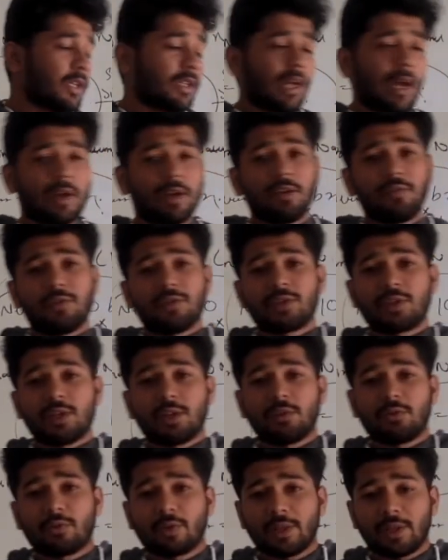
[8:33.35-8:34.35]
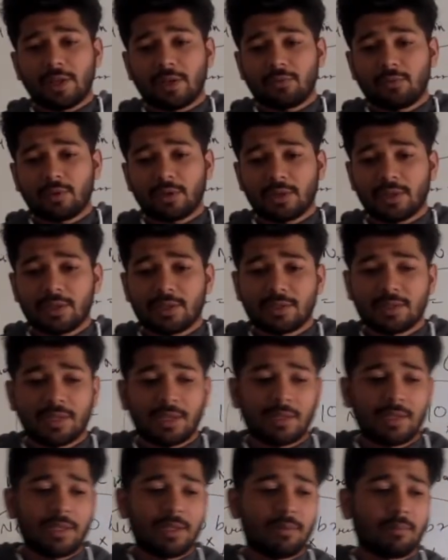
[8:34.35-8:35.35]
artificial neural network is
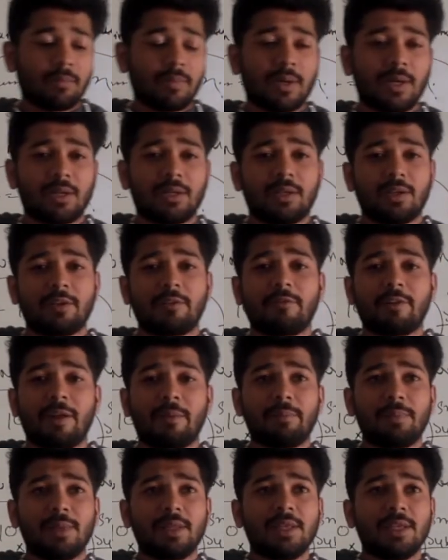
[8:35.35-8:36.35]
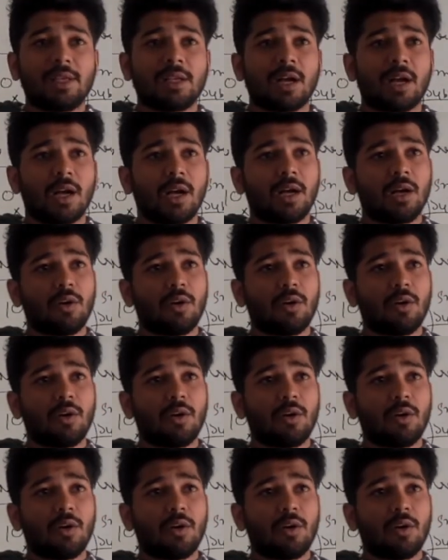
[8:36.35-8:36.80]
nothing but a replica